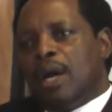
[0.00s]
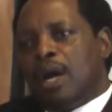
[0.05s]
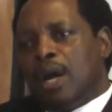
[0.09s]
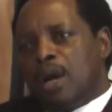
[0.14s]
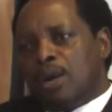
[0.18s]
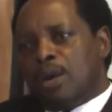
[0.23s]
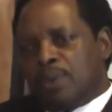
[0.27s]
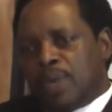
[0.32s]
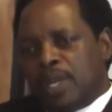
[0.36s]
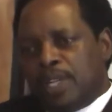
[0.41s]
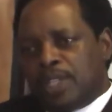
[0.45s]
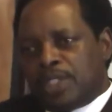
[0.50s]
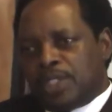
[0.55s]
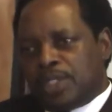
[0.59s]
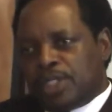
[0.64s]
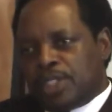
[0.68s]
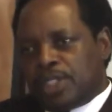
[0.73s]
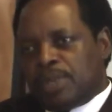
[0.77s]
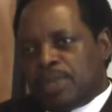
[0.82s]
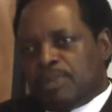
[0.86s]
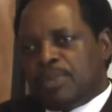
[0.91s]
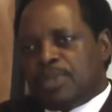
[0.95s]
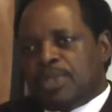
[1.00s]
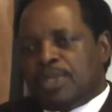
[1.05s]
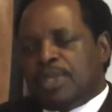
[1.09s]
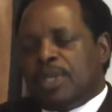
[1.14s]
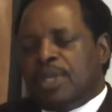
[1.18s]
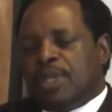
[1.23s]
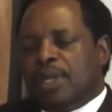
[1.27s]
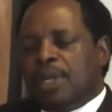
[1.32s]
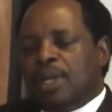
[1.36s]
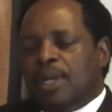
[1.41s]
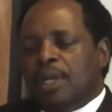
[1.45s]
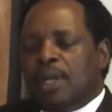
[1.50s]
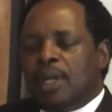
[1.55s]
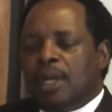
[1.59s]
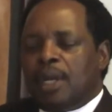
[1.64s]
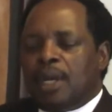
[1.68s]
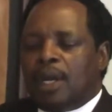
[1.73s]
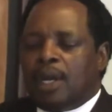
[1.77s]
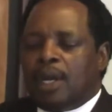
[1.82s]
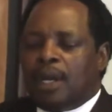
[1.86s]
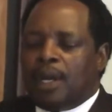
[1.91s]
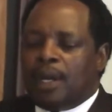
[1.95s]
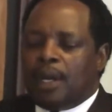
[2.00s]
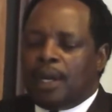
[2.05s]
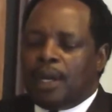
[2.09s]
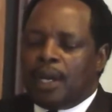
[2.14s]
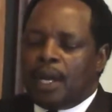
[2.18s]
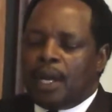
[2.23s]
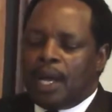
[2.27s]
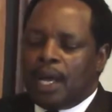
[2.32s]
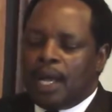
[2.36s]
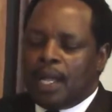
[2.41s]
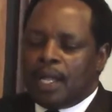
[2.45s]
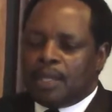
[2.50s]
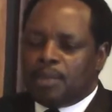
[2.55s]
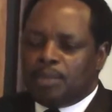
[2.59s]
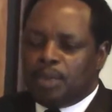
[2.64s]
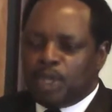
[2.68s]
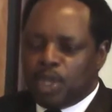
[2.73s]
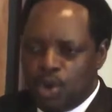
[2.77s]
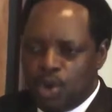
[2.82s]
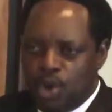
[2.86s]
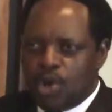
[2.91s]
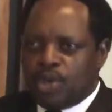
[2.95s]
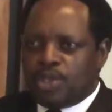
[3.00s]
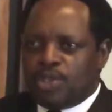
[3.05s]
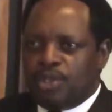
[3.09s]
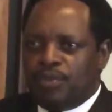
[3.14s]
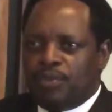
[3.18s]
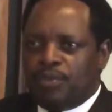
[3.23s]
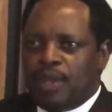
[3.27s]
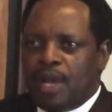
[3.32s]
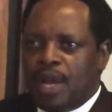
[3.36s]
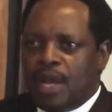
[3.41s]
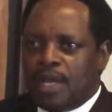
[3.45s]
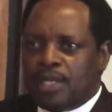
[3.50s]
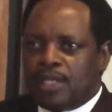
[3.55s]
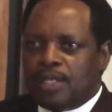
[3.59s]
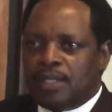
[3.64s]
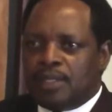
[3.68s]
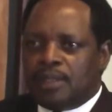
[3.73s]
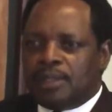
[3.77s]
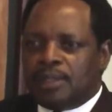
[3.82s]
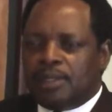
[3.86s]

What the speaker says: relationships. And because of that,